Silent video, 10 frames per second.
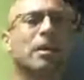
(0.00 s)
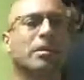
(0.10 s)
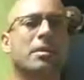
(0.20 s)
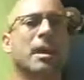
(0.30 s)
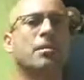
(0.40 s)

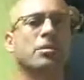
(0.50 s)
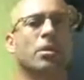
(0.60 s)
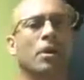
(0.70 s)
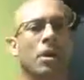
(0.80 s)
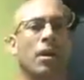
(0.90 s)
Sounds
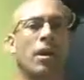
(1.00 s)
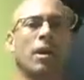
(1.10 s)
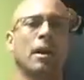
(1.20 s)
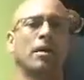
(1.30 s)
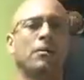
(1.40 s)
good,
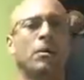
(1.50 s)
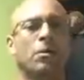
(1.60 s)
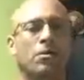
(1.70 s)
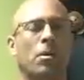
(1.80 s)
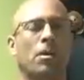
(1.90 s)
and for a
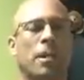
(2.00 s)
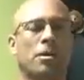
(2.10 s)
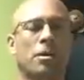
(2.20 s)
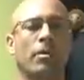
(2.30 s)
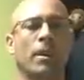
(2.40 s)
short
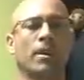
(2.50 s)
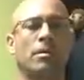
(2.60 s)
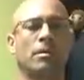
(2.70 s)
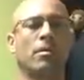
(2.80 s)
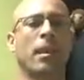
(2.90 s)
duration we can
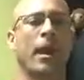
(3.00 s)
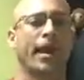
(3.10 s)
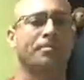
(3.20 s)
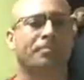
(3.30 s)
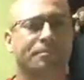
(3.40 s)
do
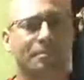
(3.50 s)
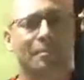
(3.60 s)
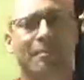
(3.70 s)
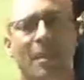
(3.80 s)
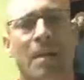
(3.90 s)
that.
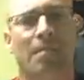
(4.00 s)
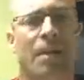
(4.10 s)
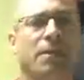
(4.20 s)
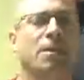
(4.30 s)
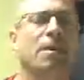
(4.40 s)
But
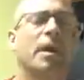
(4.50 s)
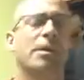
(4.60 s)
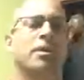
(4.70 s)
if you're trying